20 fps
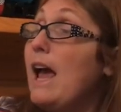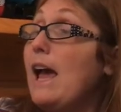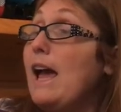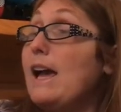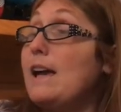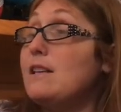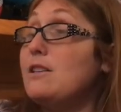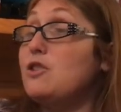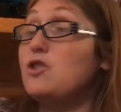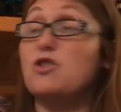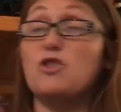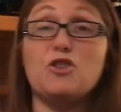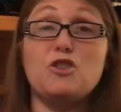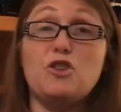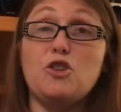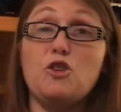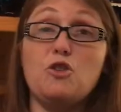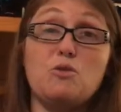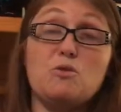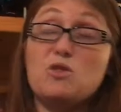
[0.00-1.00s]
Esther
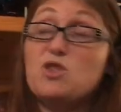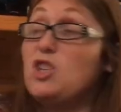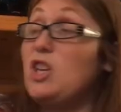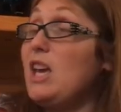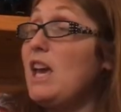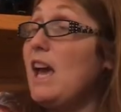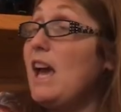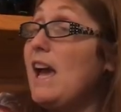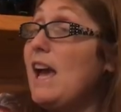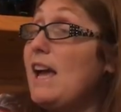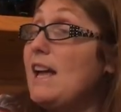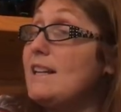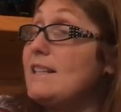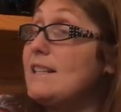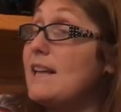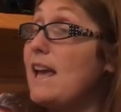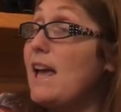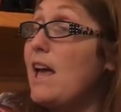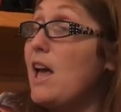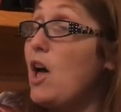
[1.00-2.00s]
knew she had to
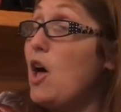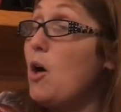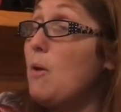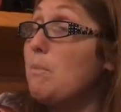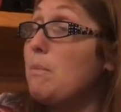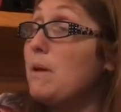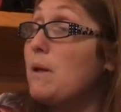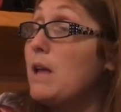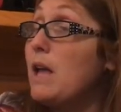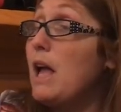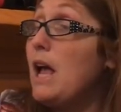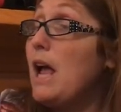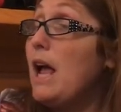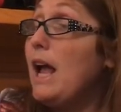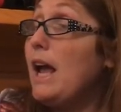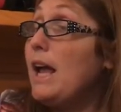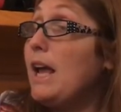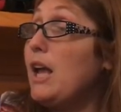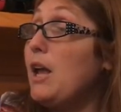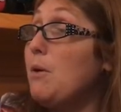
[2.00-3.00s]
help.
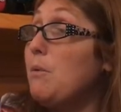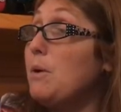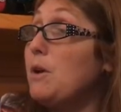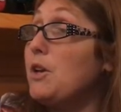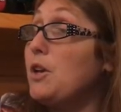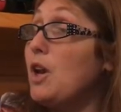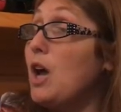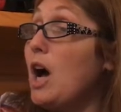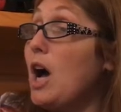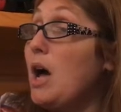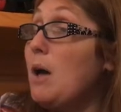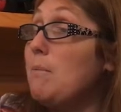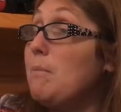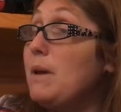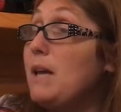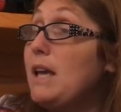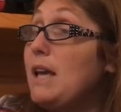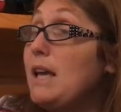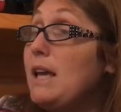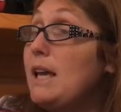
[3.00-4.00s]
It would not
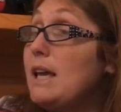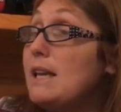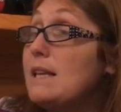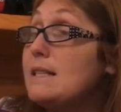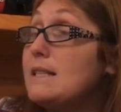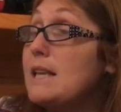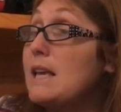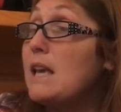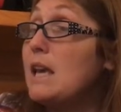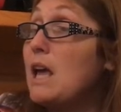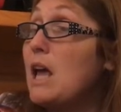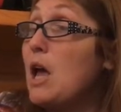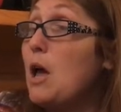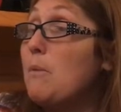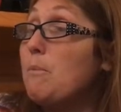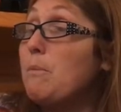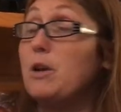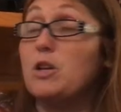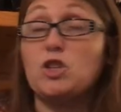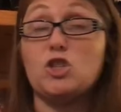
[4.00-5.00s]
be easy,
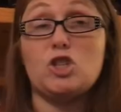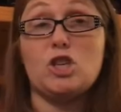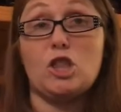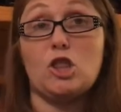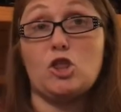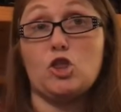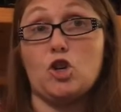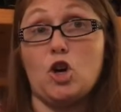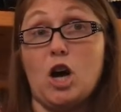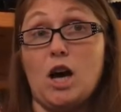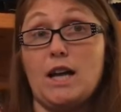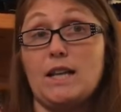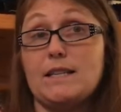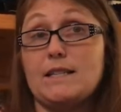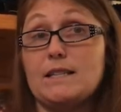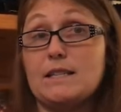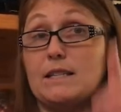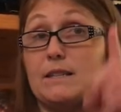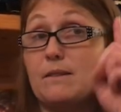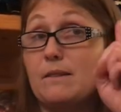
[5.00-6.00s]
but she
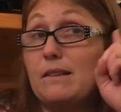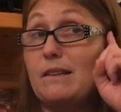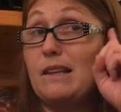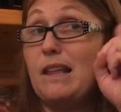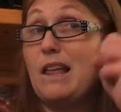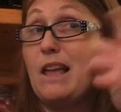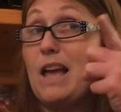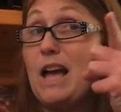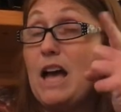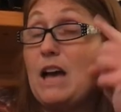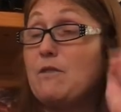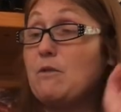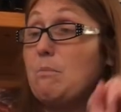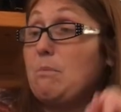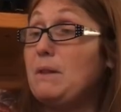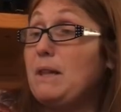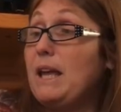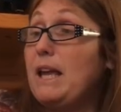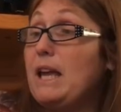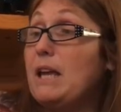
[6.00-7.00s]
thought of a
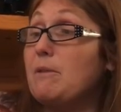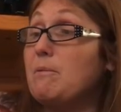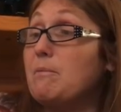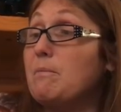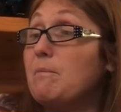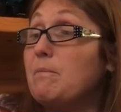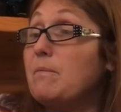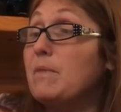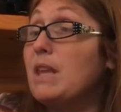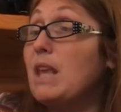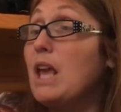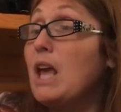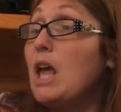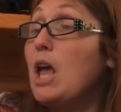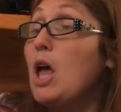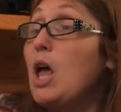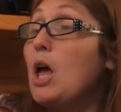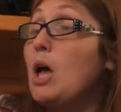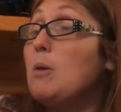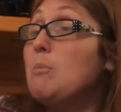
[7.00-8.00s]
plan.
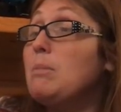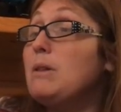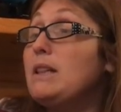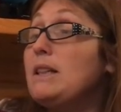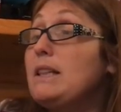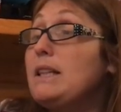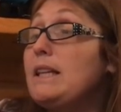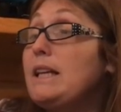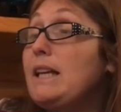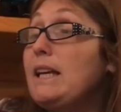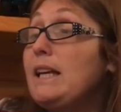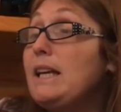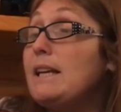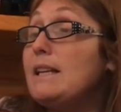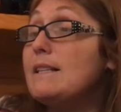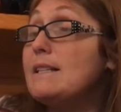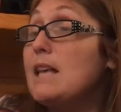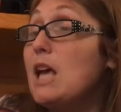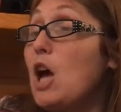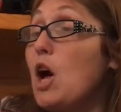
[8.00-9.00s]

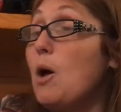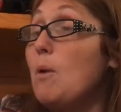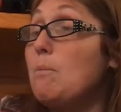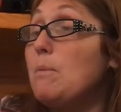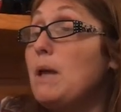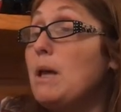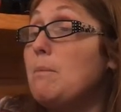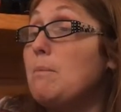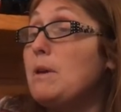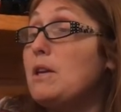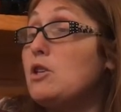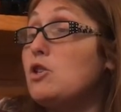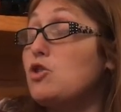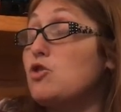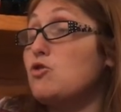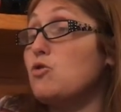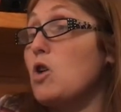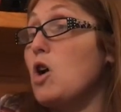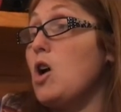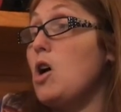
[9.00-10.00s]
"Please help me be
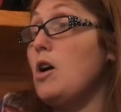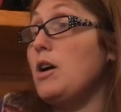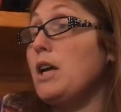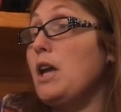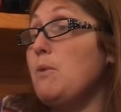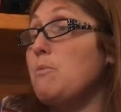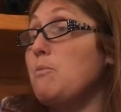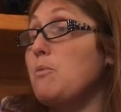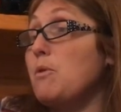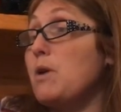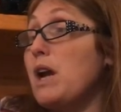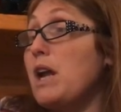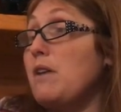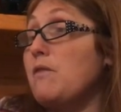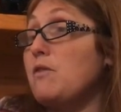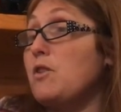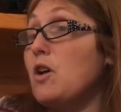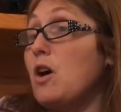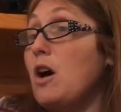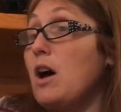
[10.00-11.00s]
strong and
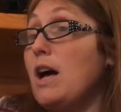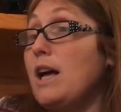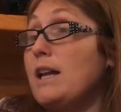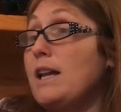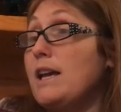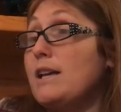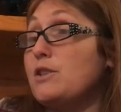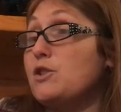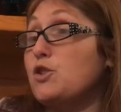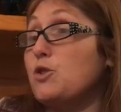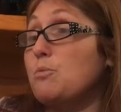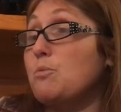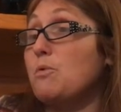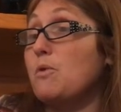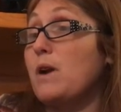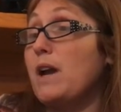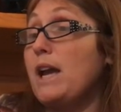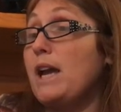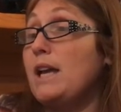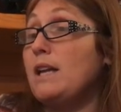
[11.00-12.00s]
brave, God," Esther
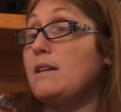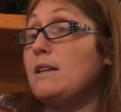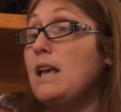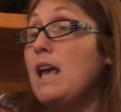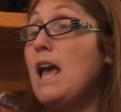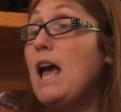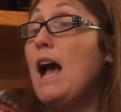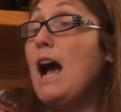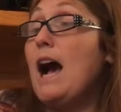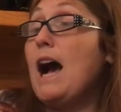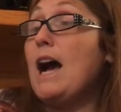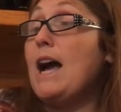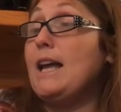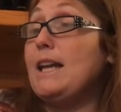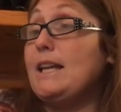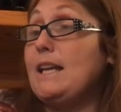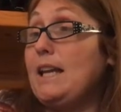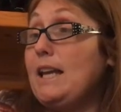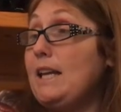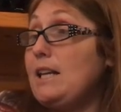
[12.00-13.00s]
prayed. "I
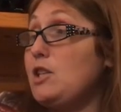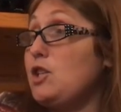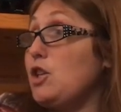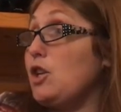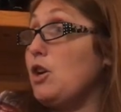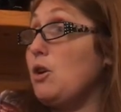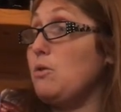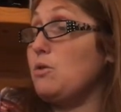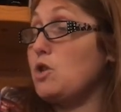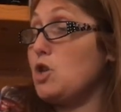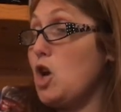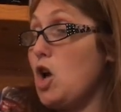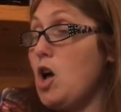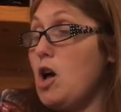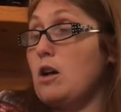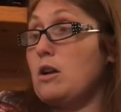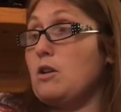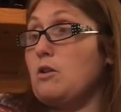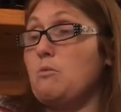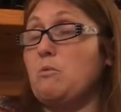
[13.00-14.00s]
need to go
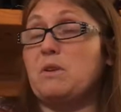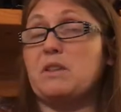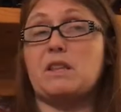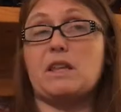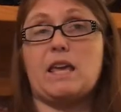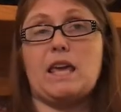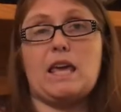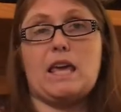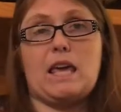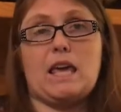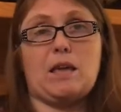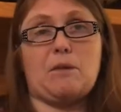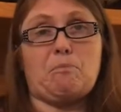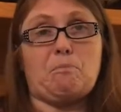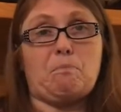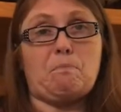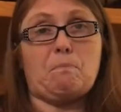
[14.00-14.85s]
talk with the king."